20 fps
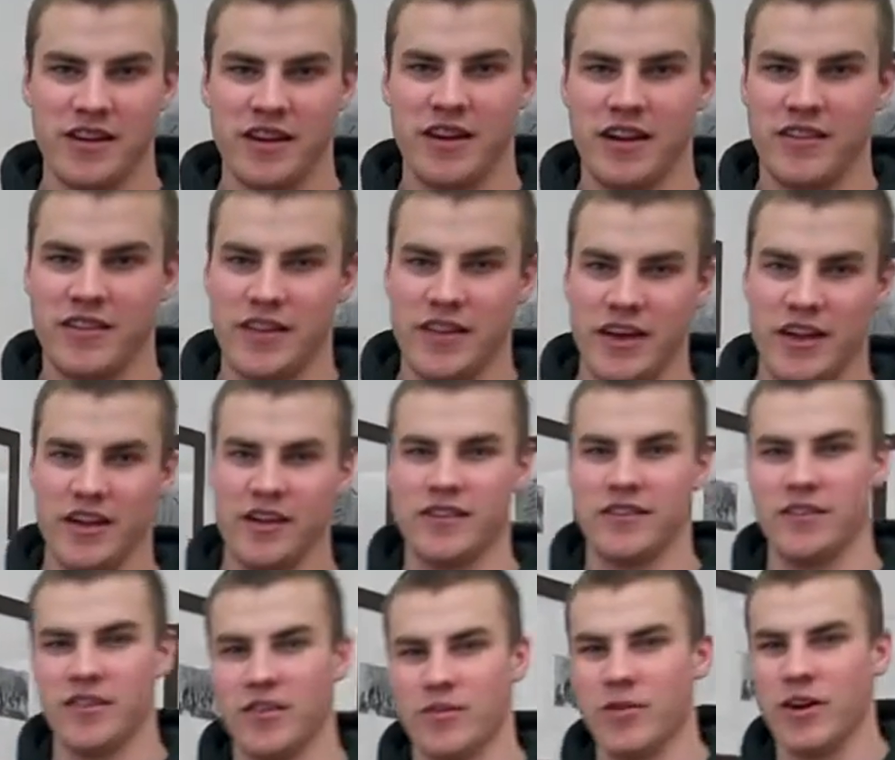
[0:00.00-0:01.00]
and
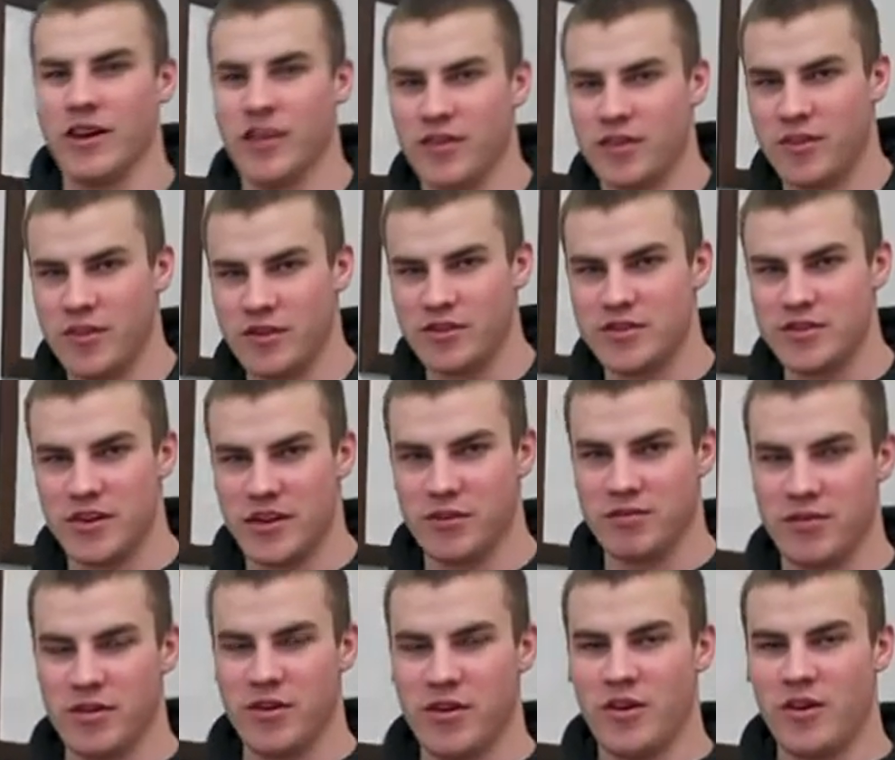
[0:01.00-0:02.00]
then they'll make a third
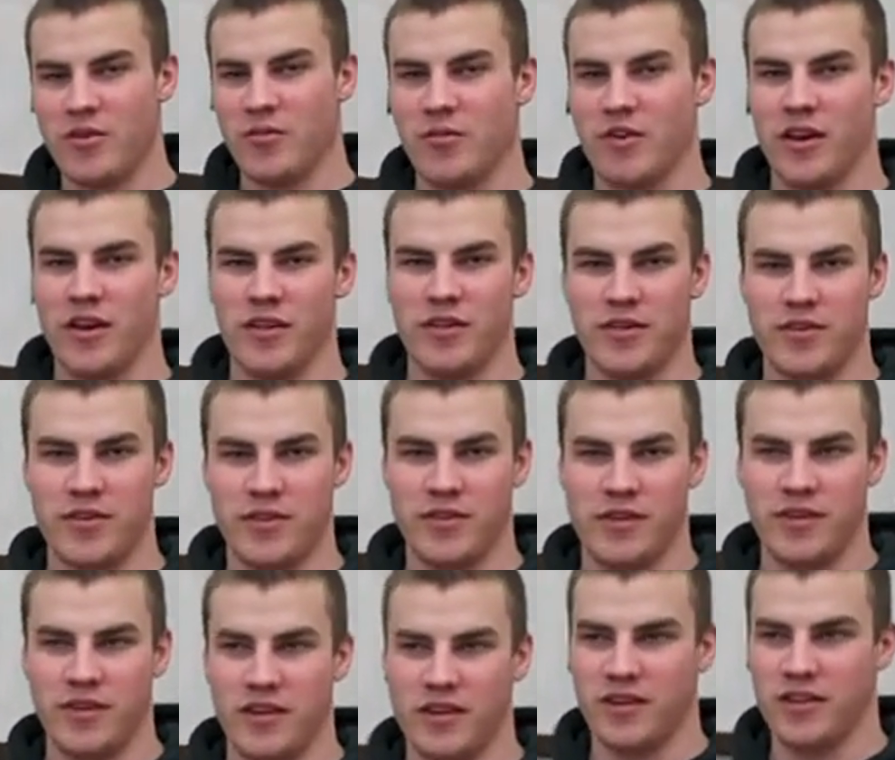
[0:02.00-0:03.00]
trip with
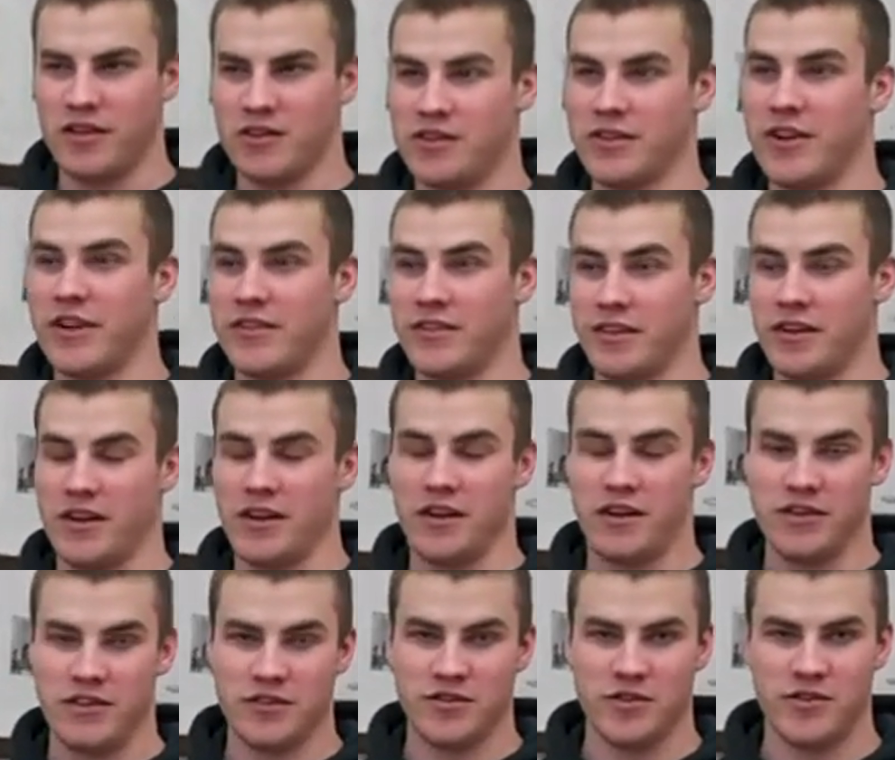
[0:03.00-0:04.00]
to get
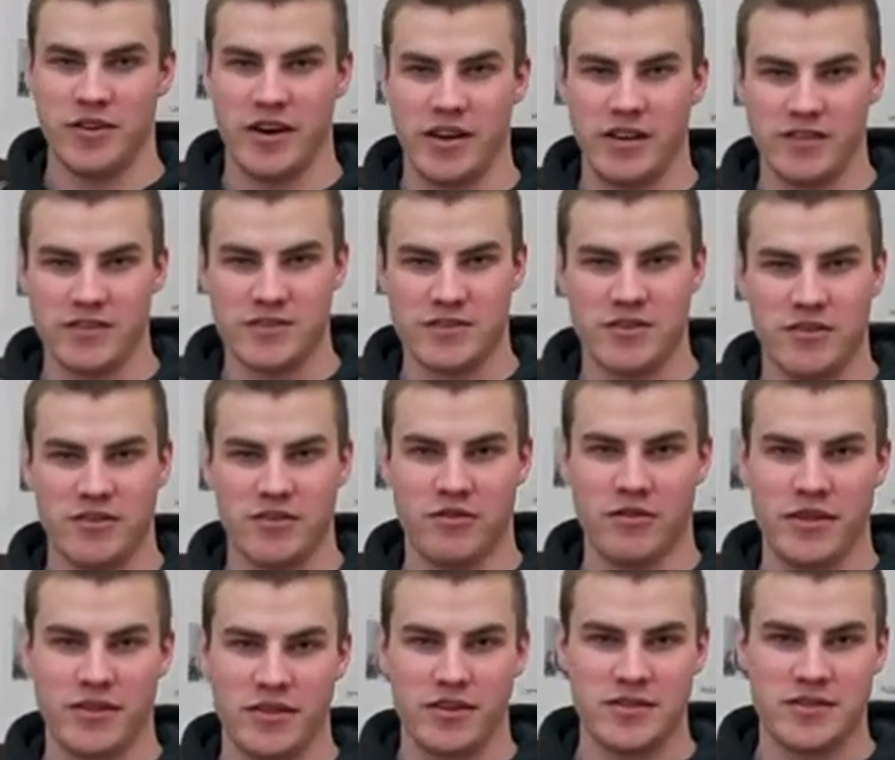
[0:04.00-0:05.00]
their drink, so
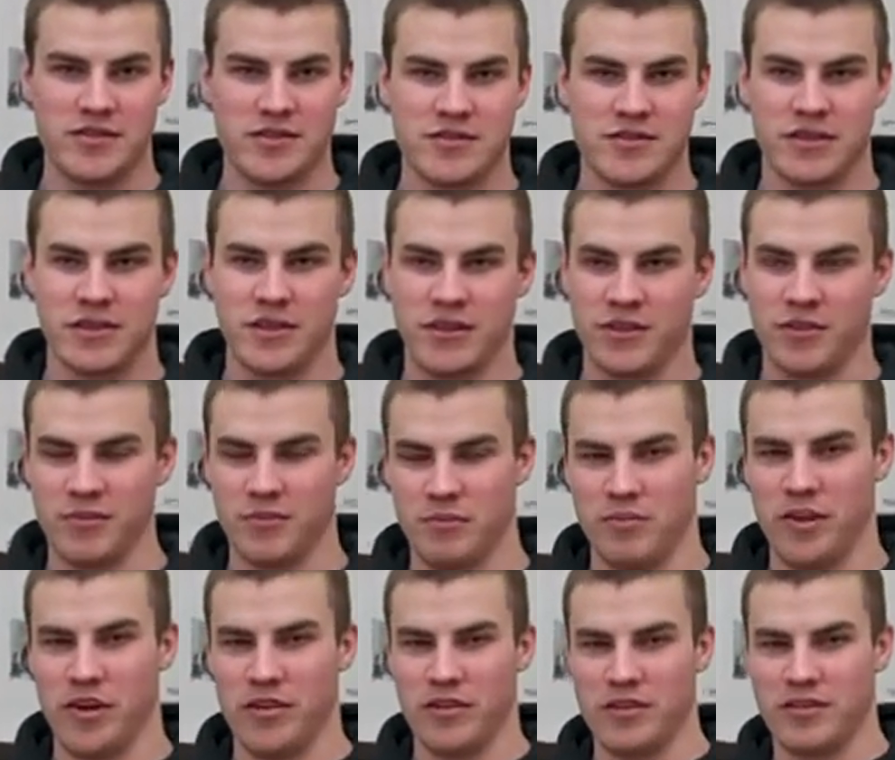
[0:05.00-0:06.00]
whether it's
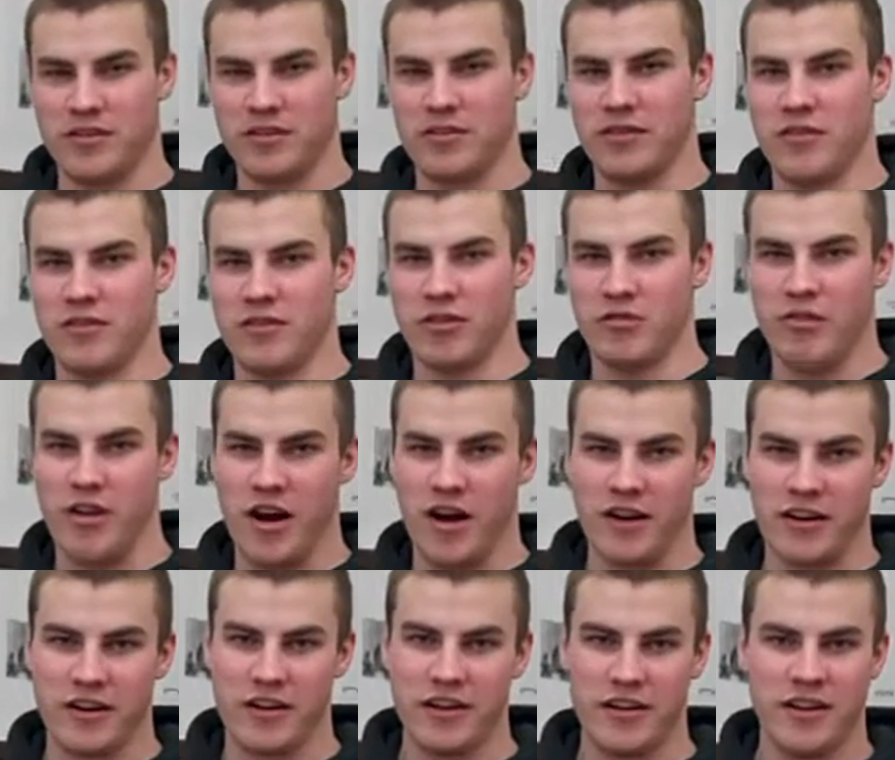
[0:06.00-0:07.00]
milk or
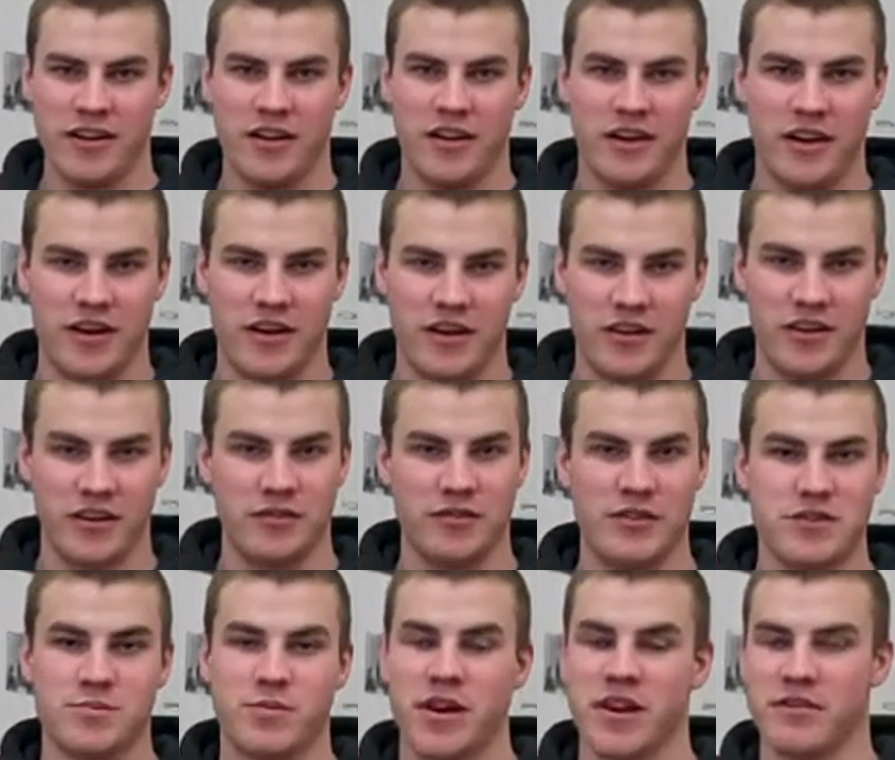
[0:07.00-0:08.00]
water, and if
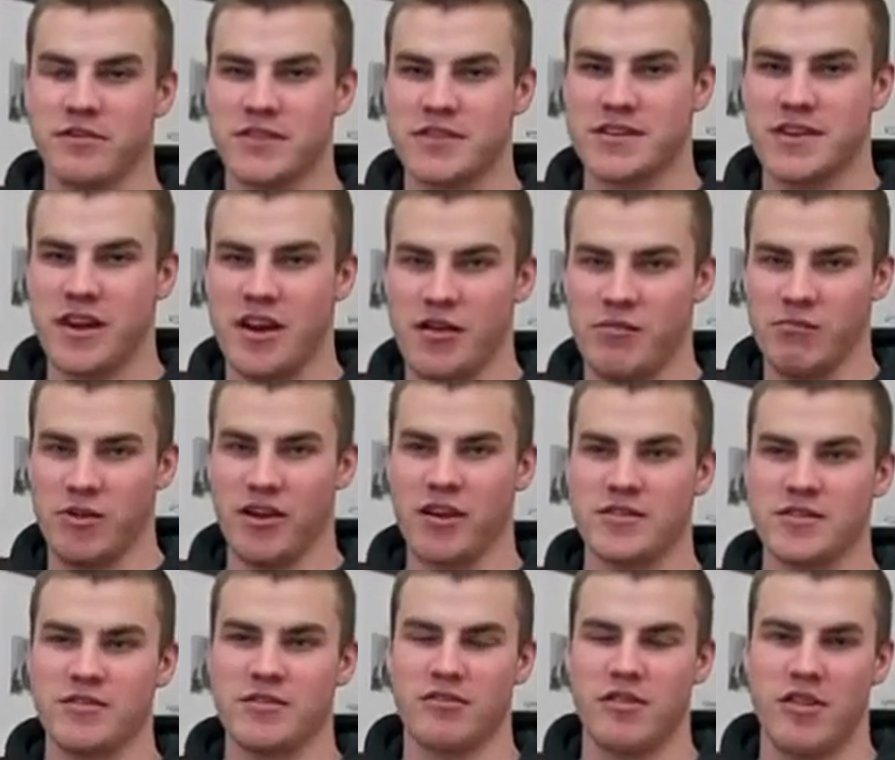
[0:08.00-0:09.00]
it's breakfast time, we
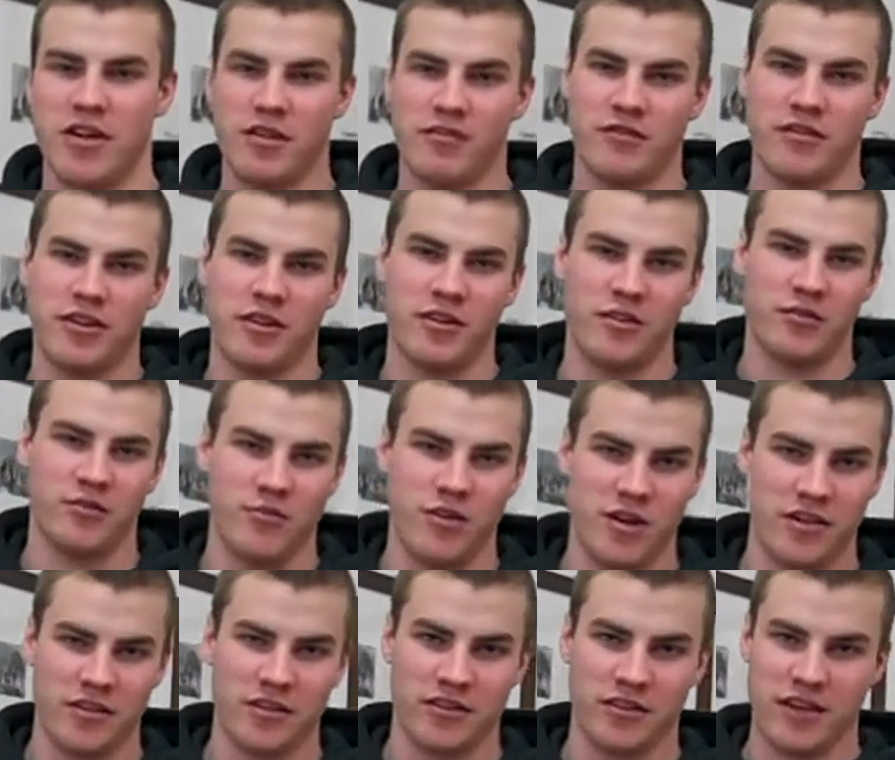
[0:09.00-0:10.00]
also offer
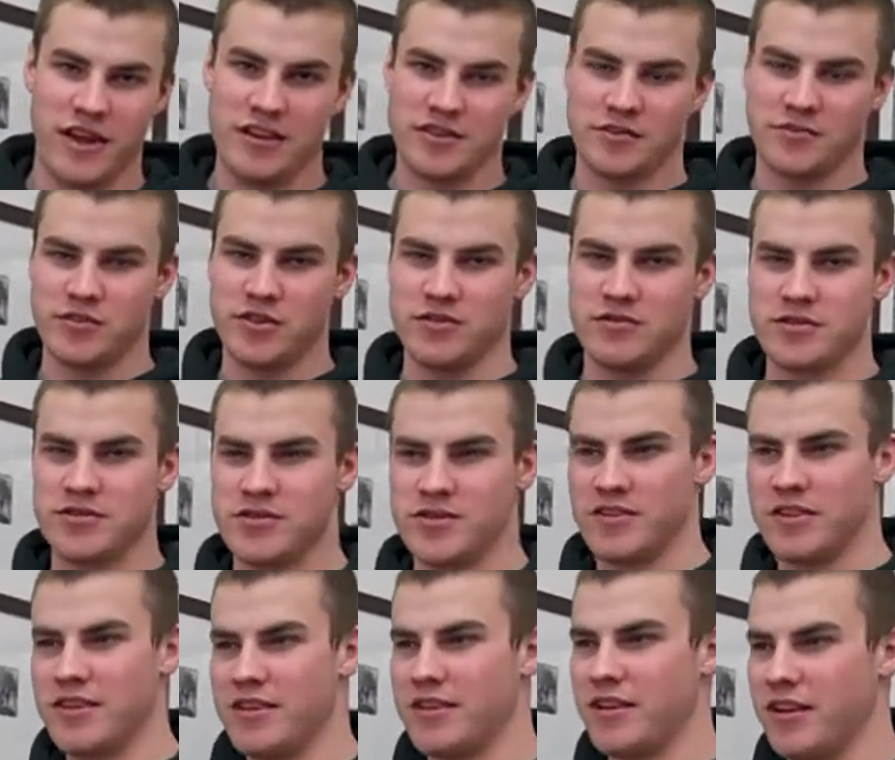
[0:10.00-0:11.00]
1 glass of juice
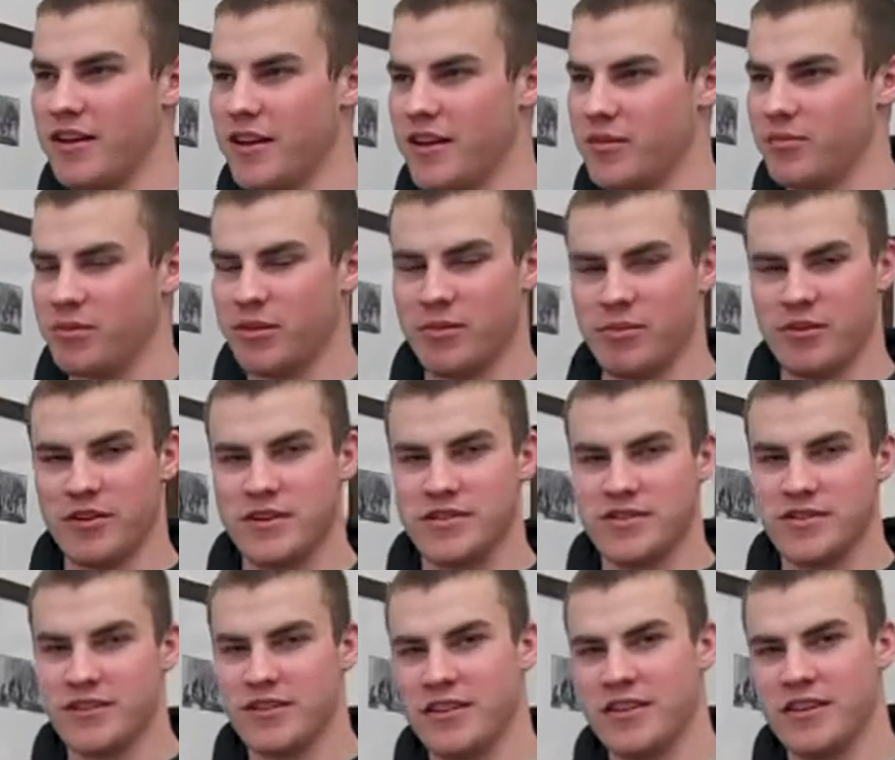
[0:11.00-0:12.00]
per person.